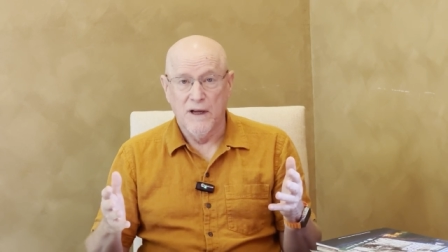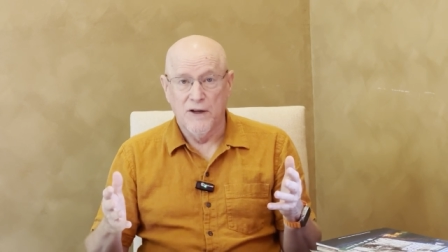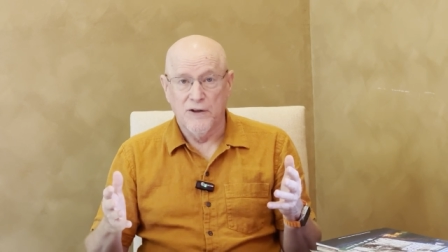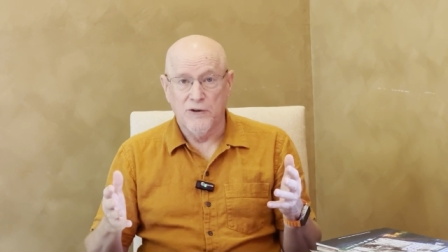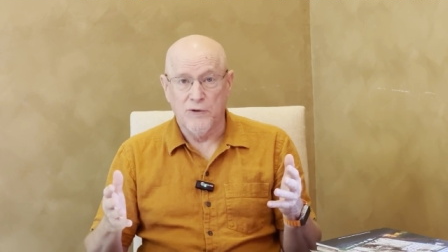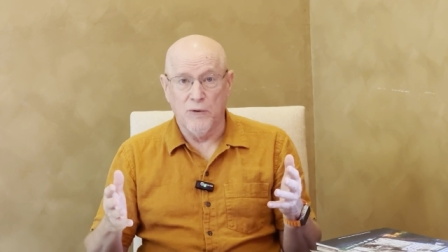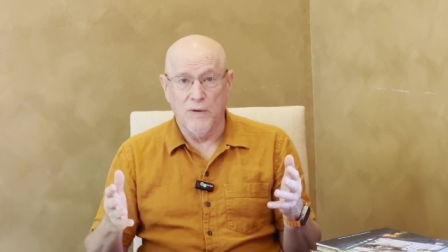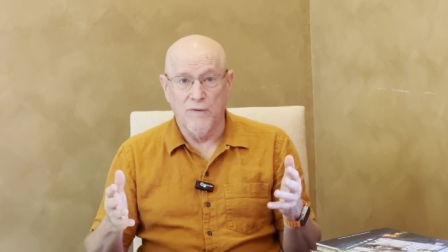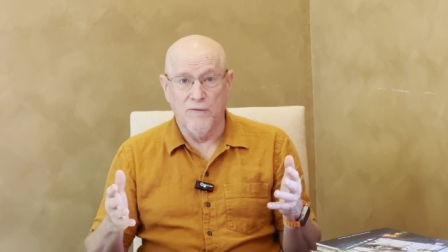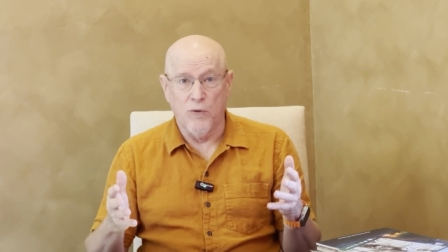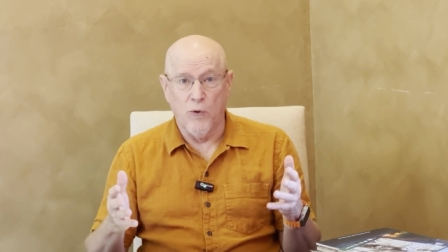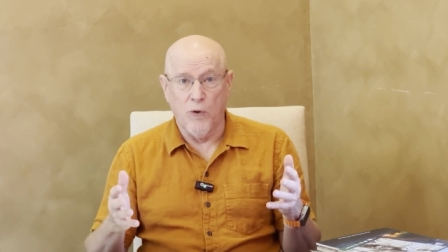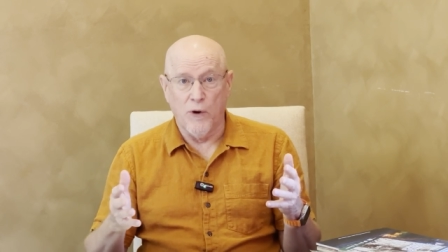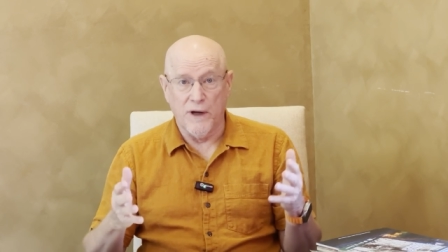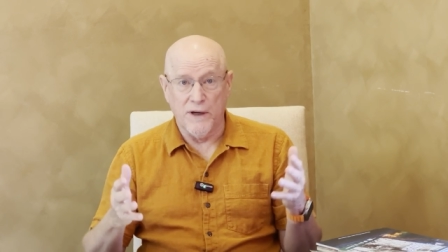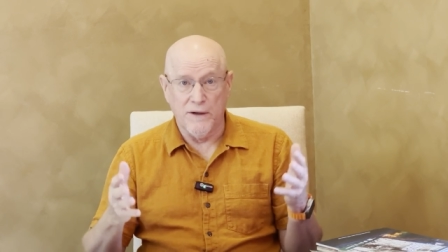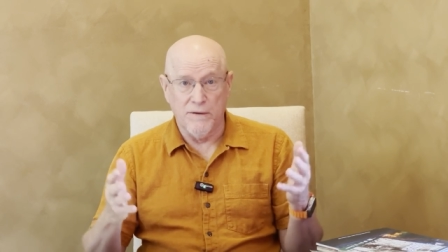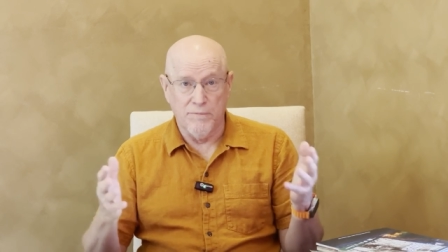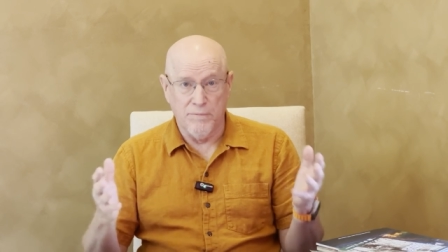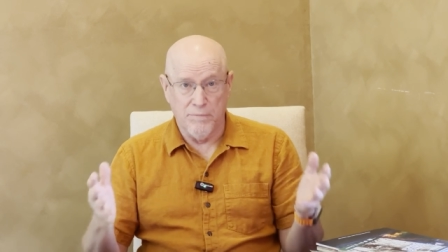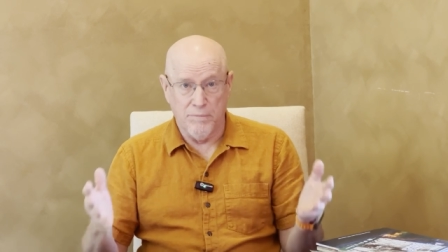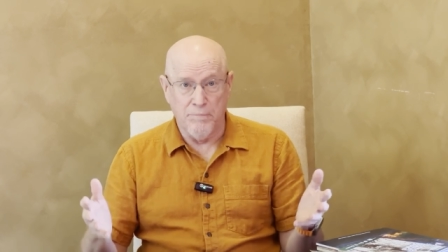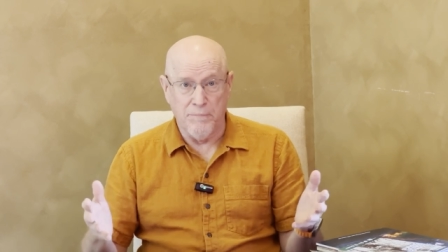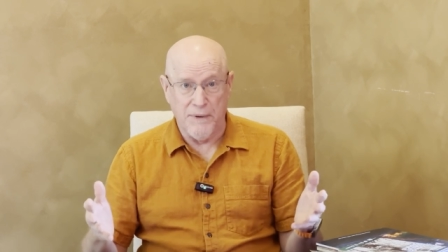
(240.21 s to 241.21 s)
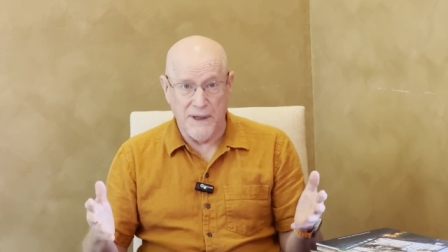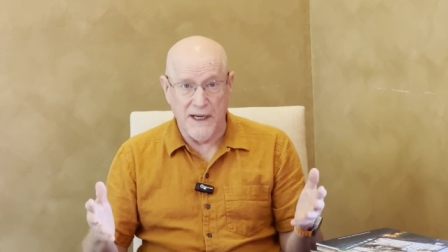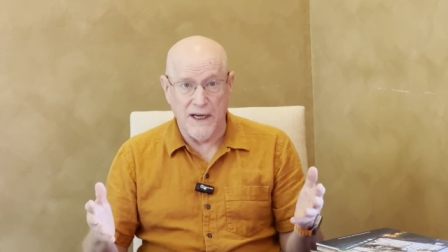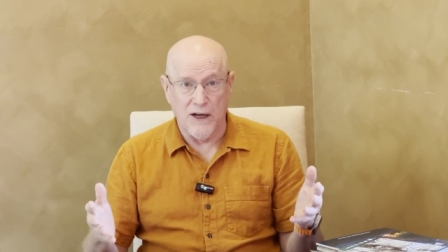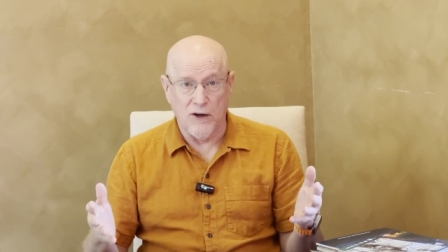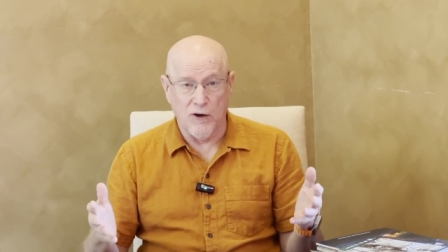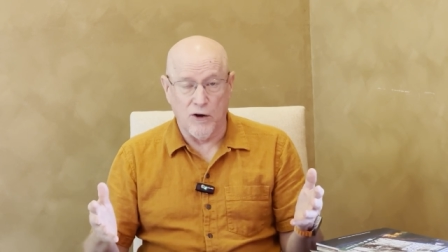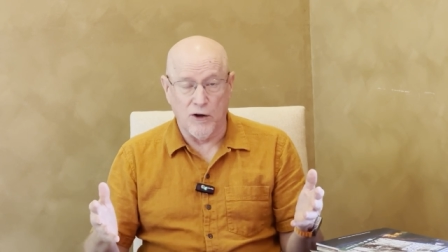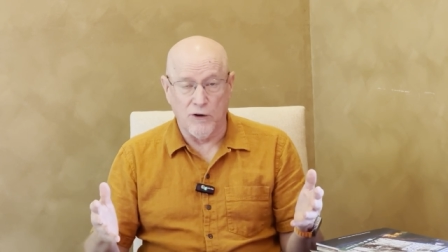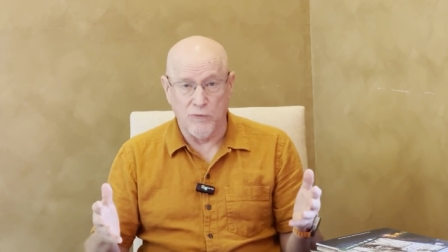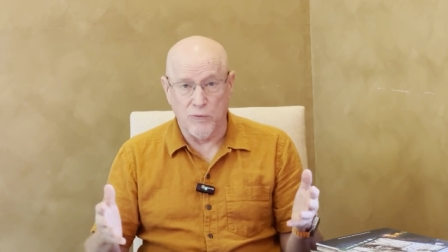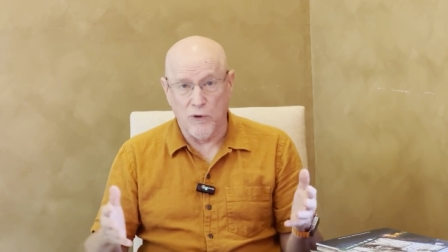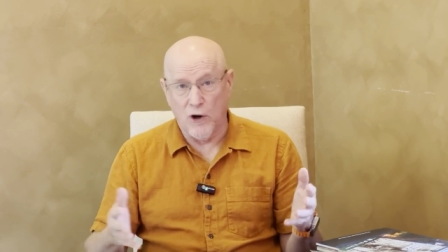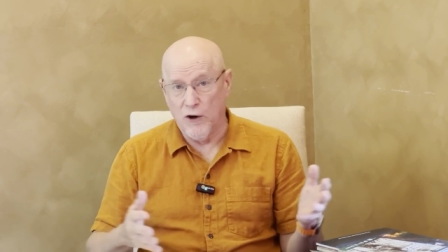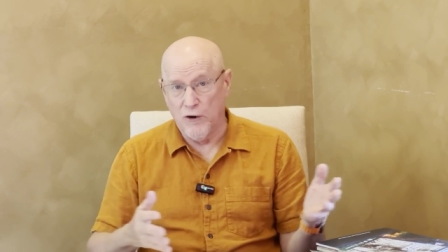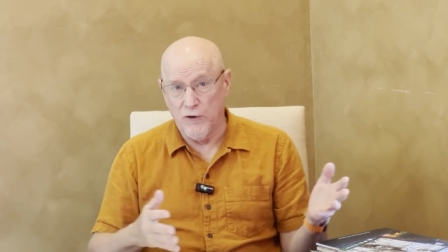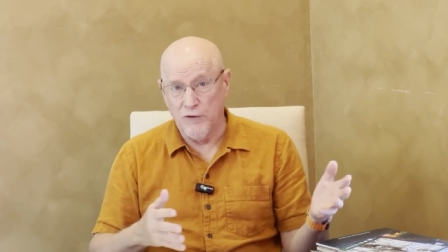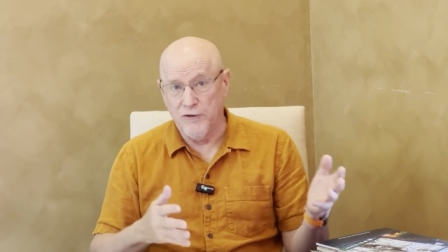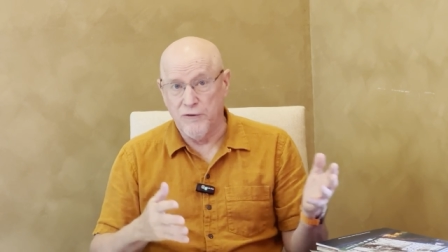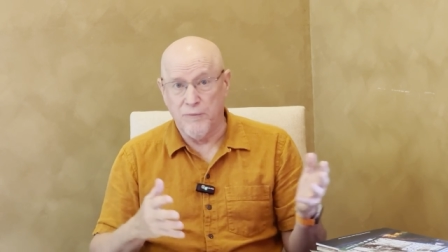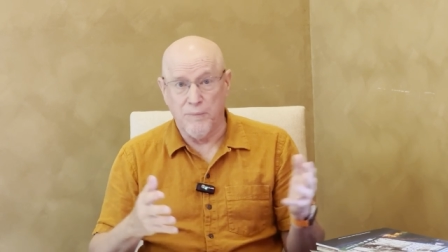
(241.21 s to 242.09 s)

to avoid being on roads,